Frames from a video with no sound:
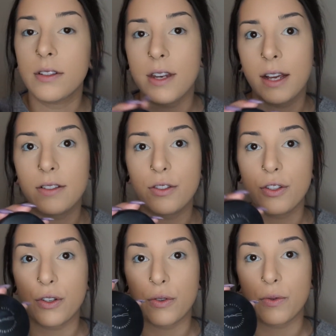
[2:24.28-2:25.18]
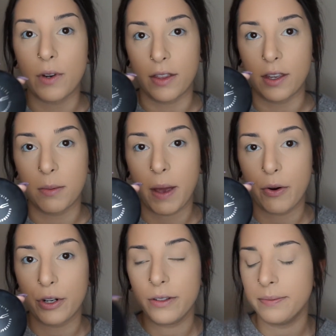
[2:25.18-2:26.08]
Next to Nothing
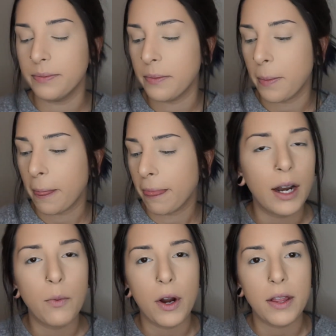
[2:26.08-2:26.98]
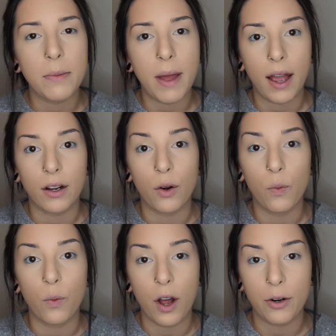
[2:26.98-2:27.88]
powder. And I'm wearing the MAC
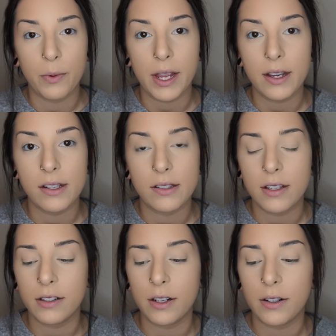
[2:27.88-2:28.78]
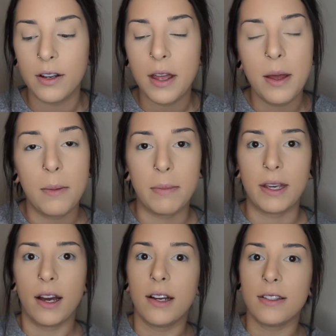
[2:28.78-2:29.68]
Waterweight Concealer
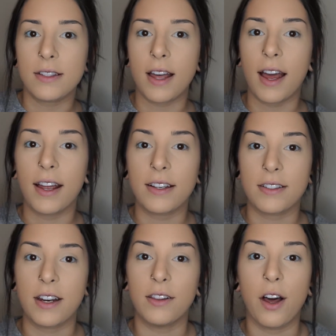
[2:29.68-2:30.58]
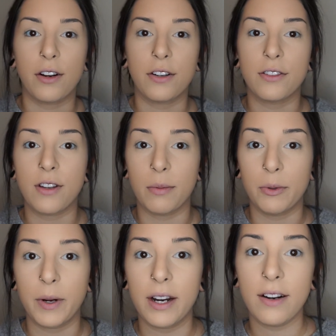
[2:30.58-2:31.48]
because that Estee Lauder Double
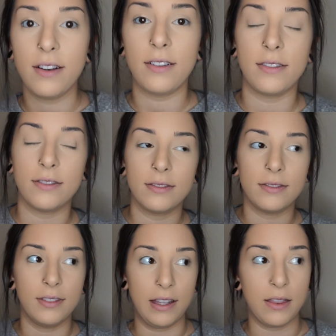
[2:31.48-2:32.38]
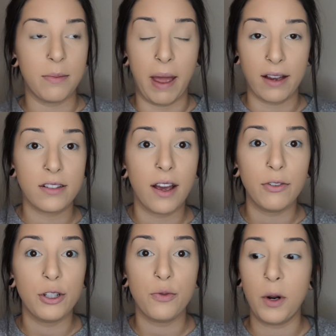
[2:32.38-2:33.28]
Wear, the Max
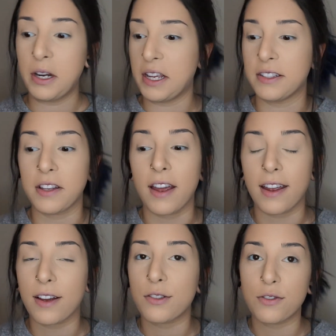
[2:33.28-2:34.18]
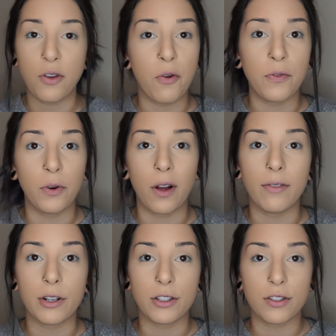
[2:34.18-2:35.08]
Coverage one, is like so full
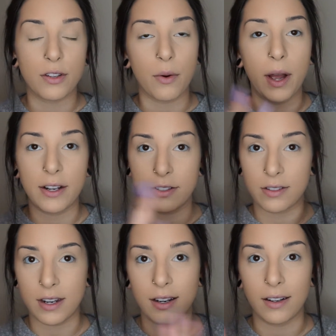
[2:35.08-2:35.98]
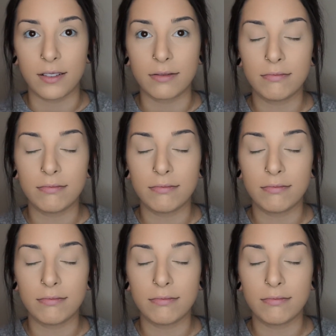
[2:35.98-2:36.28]
coverage, so I just needed